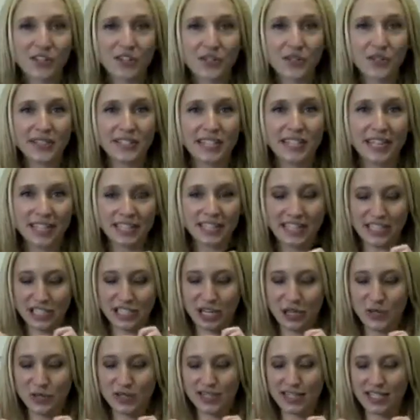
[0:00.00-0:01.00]
so slightly
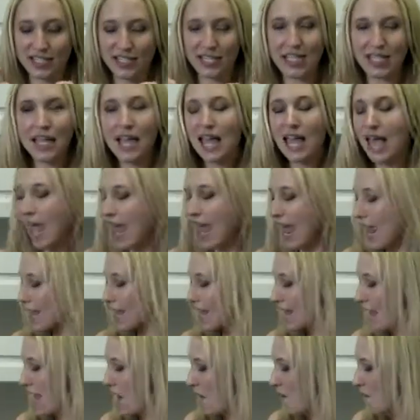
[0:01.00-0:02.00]
toasted,
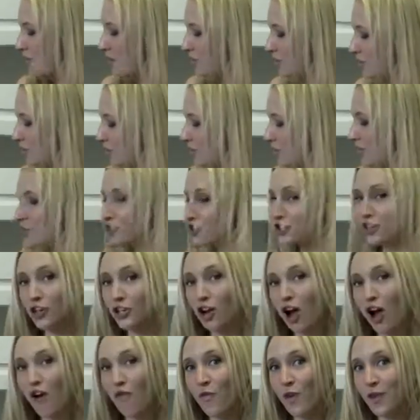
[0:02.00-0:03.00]
and now I'm just gonna
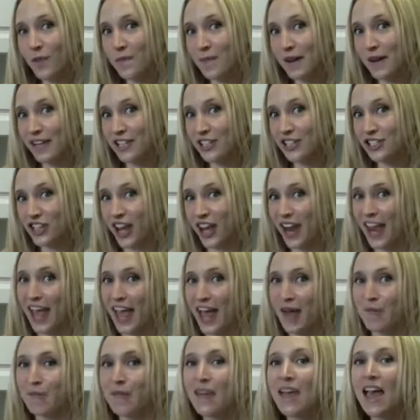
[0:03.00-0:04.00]
start off with my
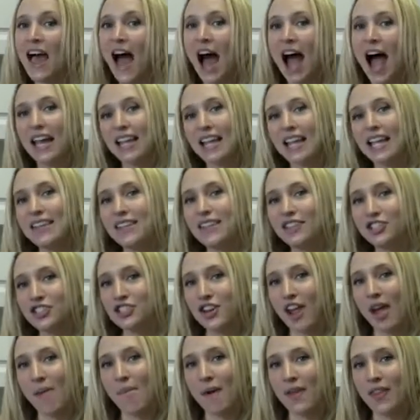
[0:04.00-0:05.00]
jam. I like the
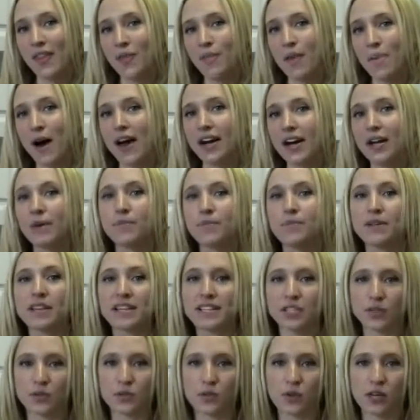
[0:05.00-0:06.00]
jam on the bottom
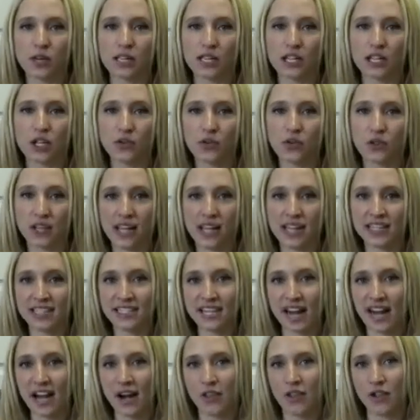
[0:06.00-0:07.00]
because it really
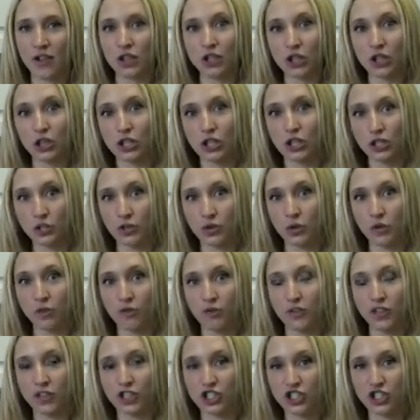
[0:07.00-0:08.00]
creates kind of the glue
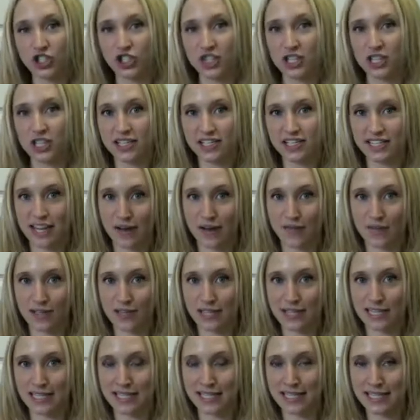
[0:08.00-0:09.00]
for the cheese and
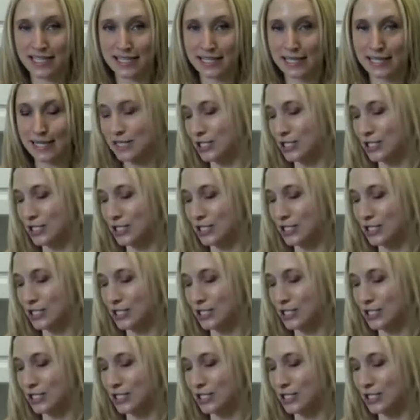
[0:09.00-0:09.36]
everything to stick